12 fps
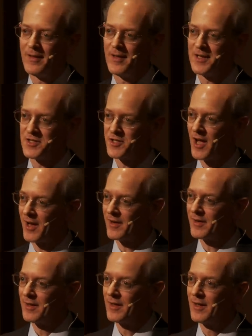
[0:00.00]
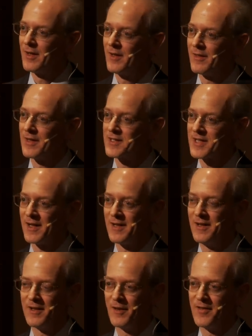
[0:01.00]
he's done they
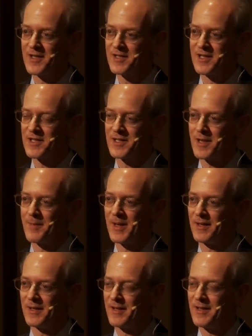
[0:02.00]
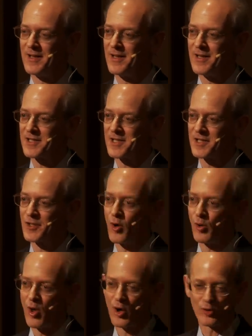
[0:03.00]
said this this I mean this is
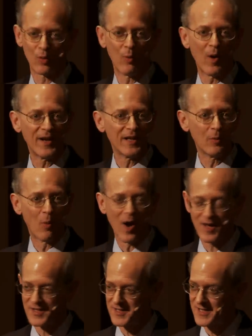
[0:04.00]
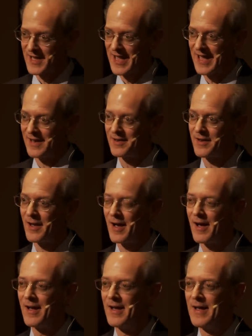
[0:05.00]
no longer what he was and uh,